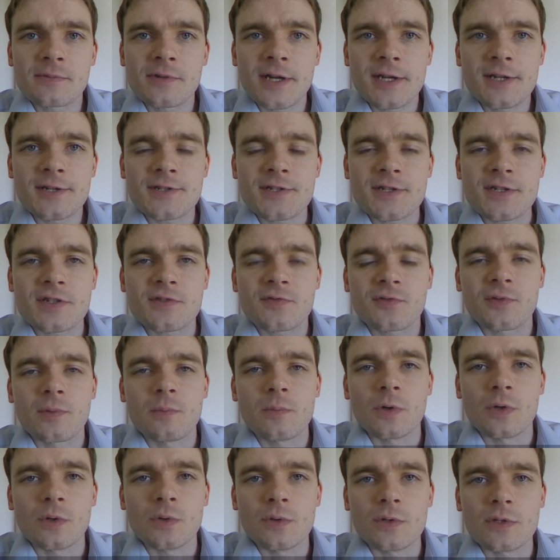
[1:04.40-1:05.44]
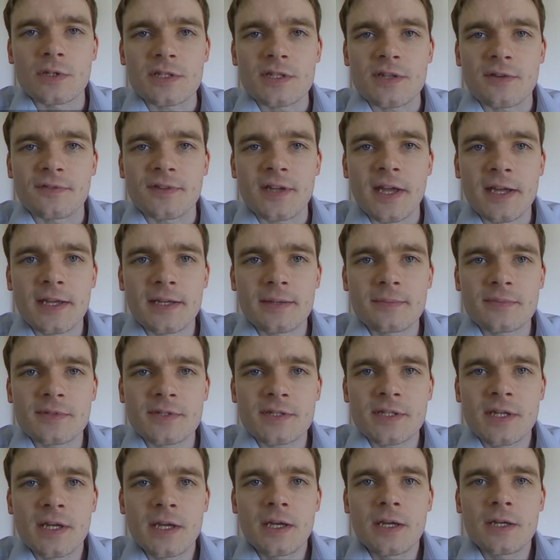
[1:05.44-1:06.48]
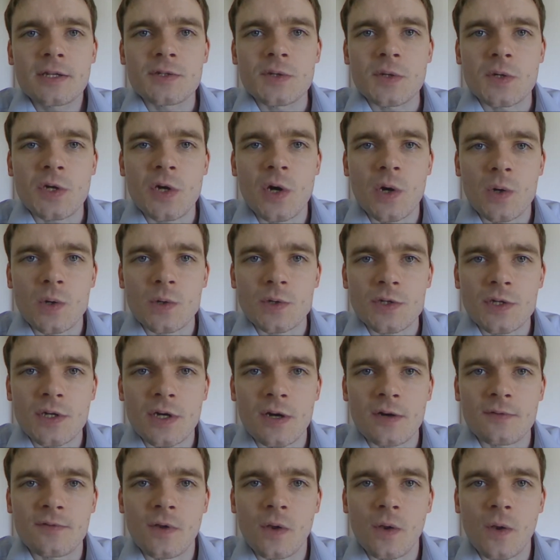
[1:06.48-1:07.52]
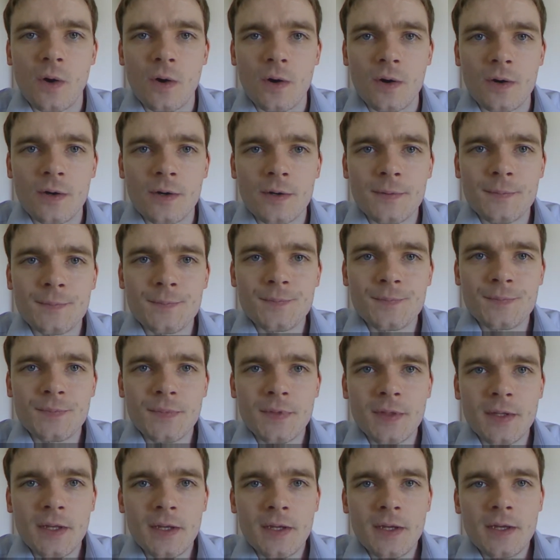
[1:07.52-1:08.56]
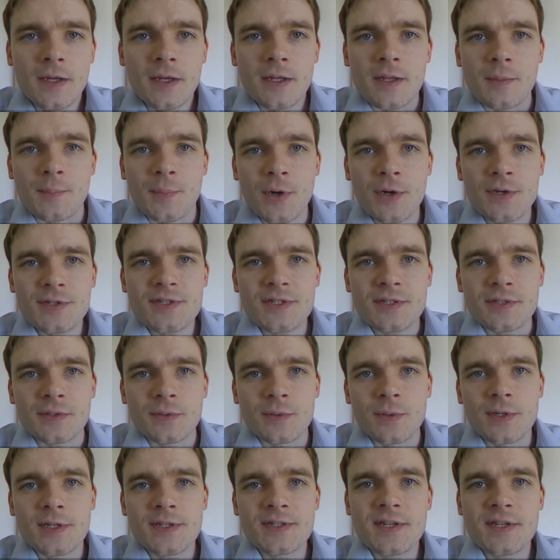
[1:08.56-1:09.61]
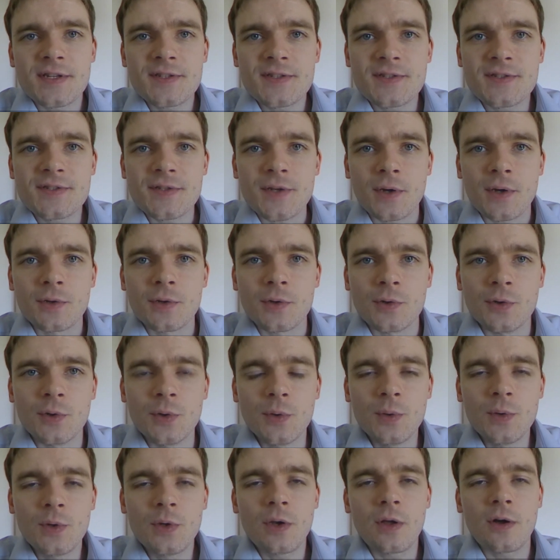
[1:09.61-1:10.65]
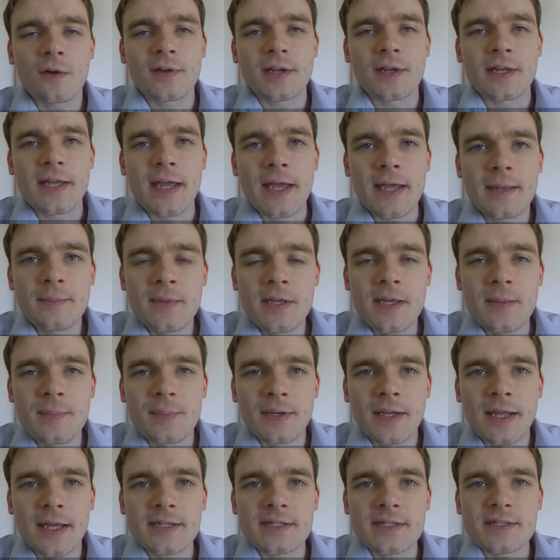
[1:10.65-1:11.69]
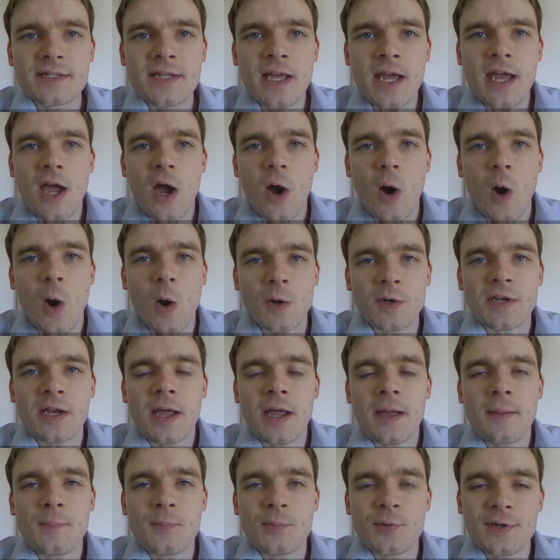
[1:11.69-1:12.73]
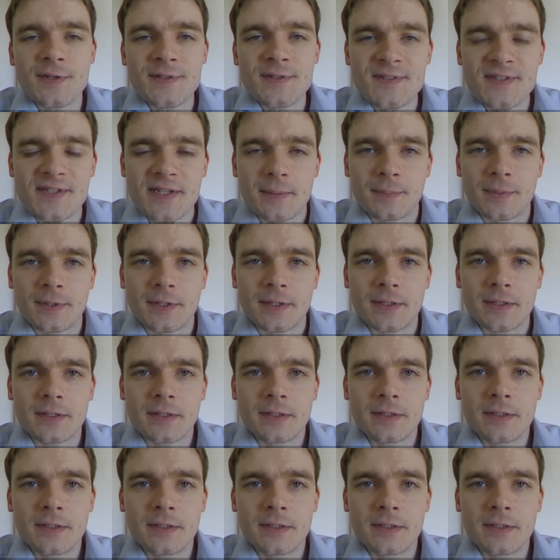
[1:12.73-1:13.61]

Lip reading: ranges from rules of games to code of law. The person who insists on a rule of a game he plays on principle